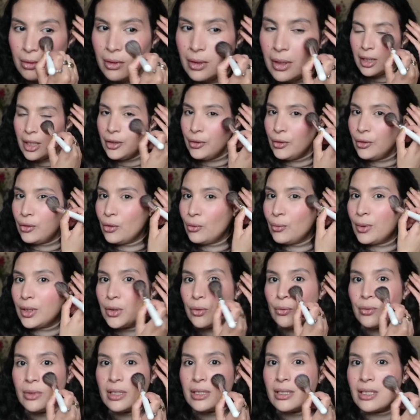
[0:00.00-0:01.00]
And you know
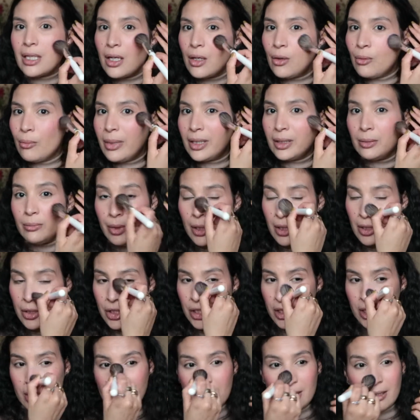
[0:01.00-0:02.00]
what we say about
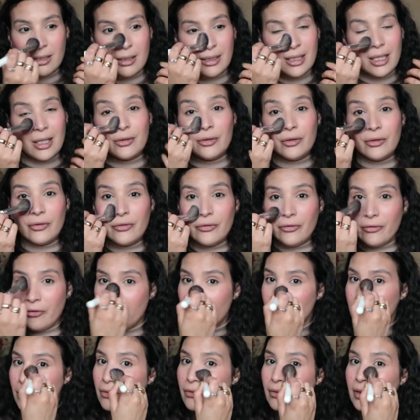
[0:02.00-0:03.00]
blushes, they're the
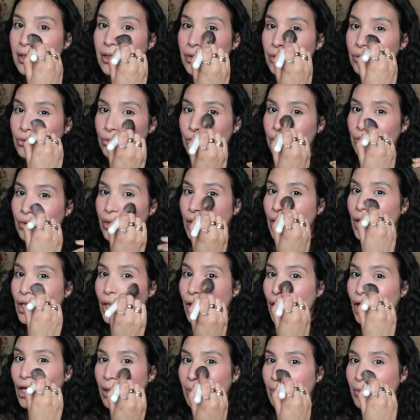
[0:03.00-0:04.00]
first thing to
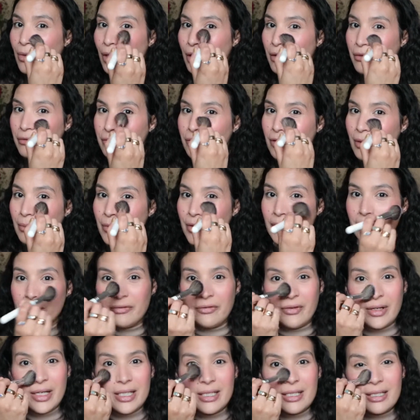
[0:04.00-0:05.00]
come off from your
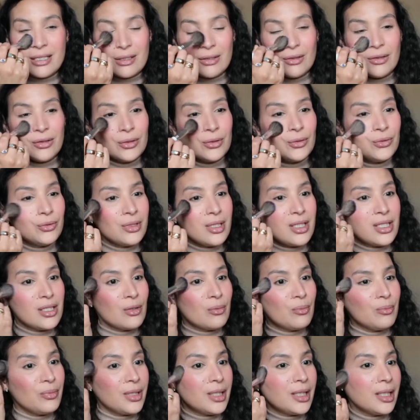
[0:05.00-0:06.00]
face, so to
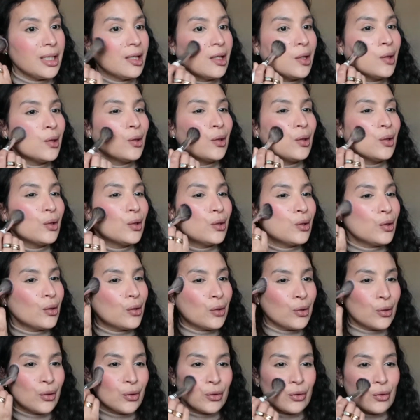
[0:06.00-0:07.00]
disappear.
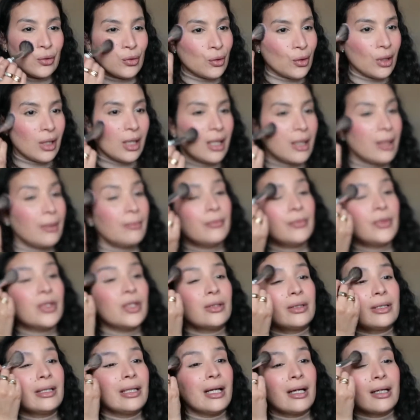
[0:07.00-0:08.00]
So I'm
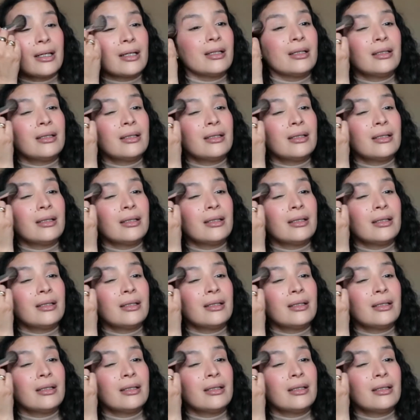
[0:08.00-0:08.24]
not like